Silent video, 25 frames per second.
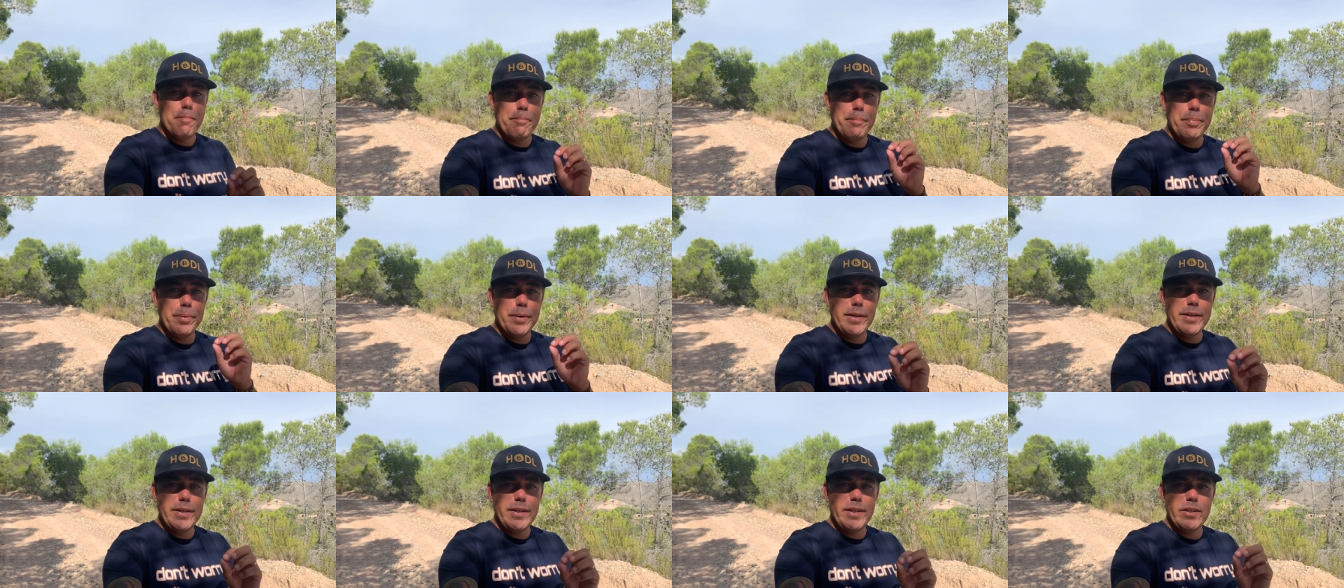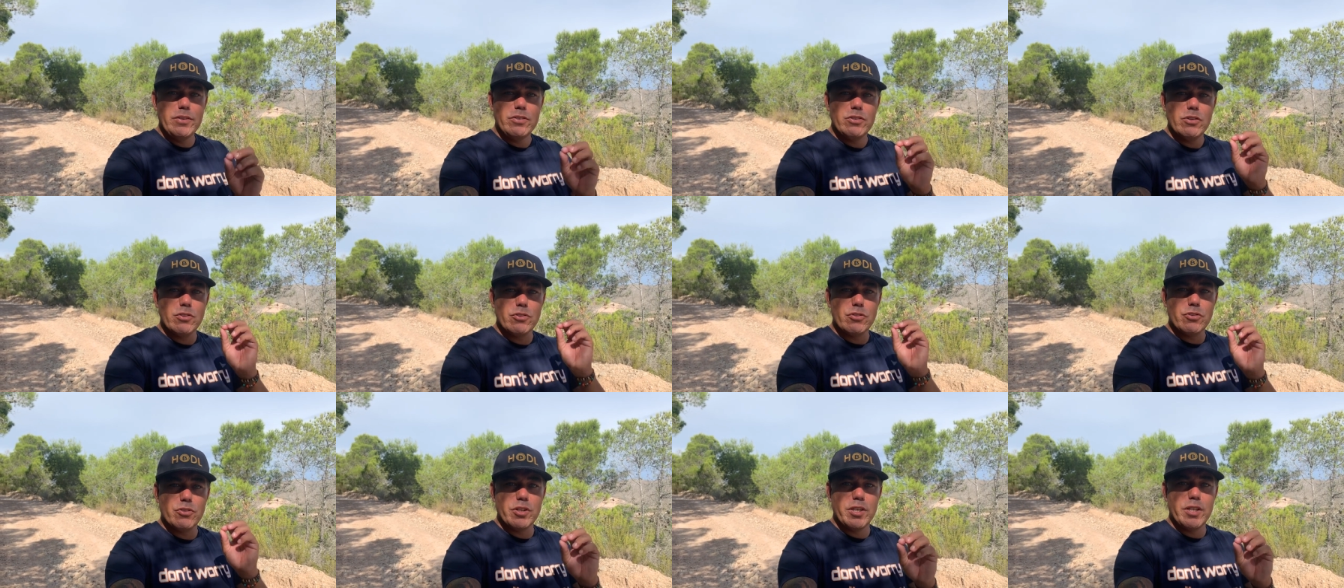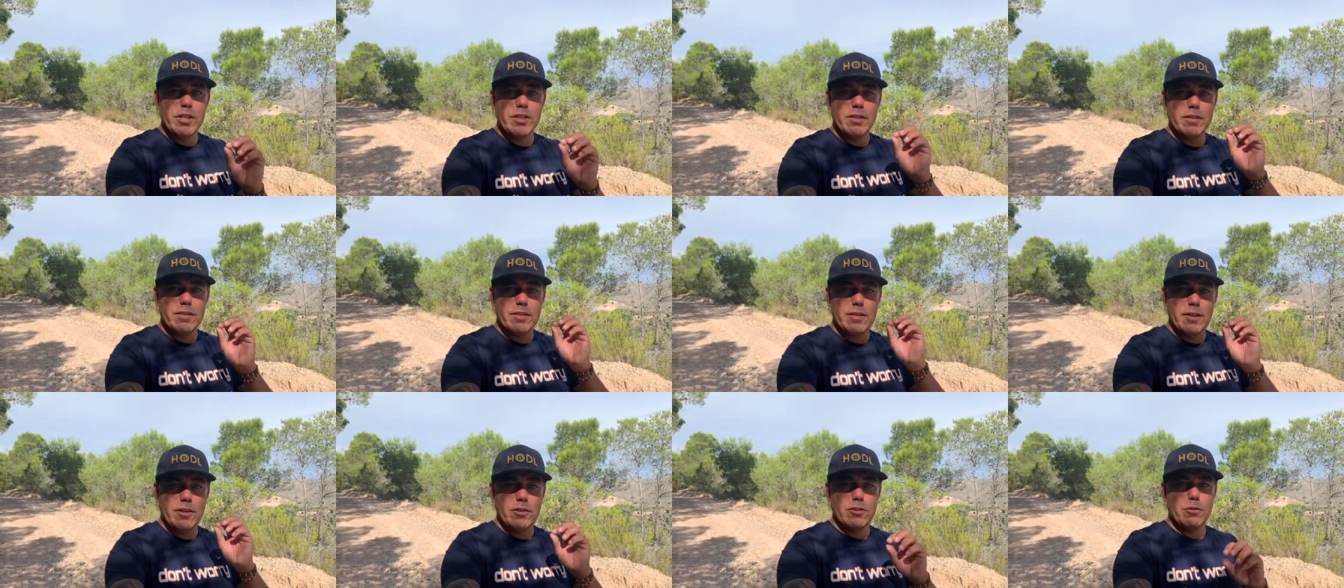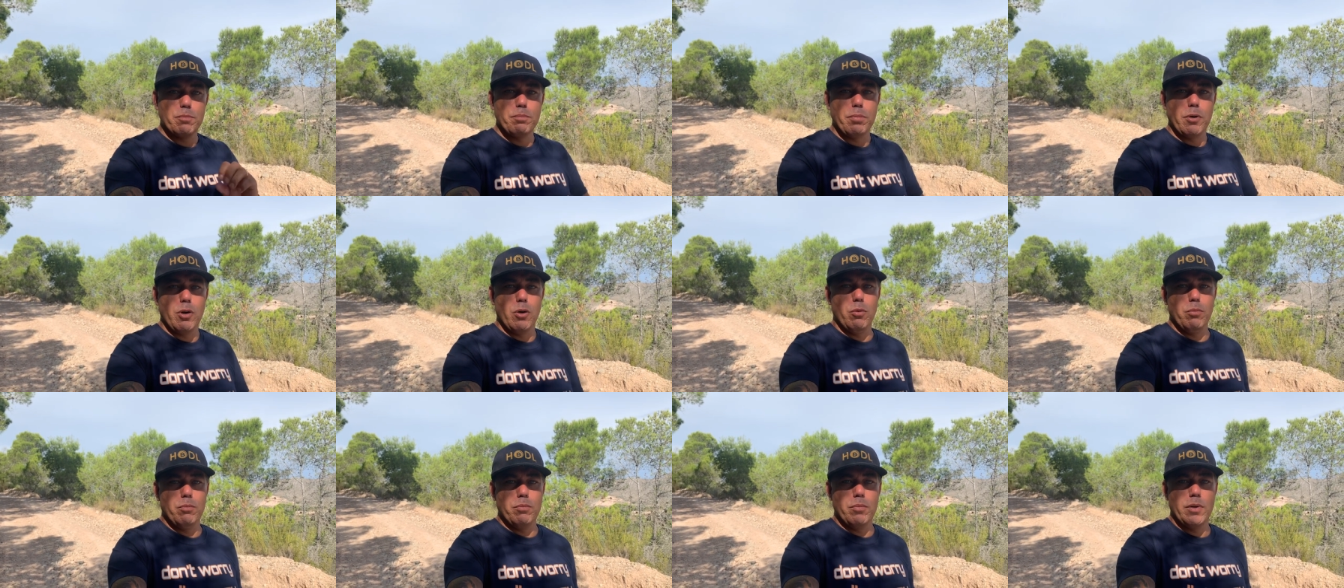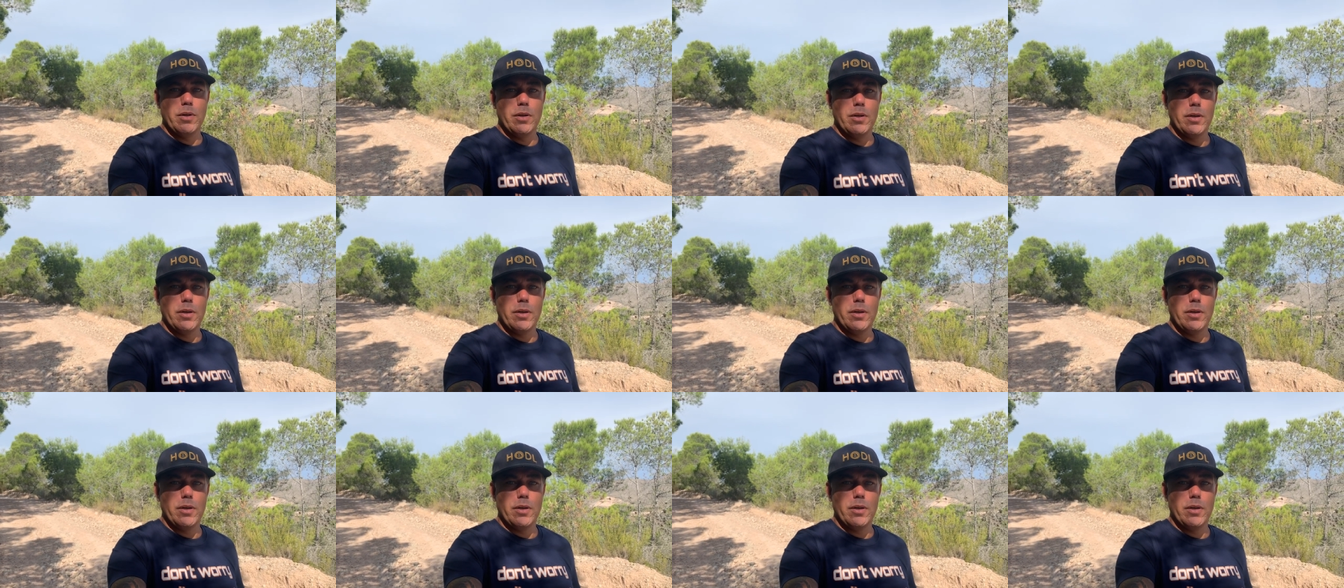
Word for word: Please read this poem.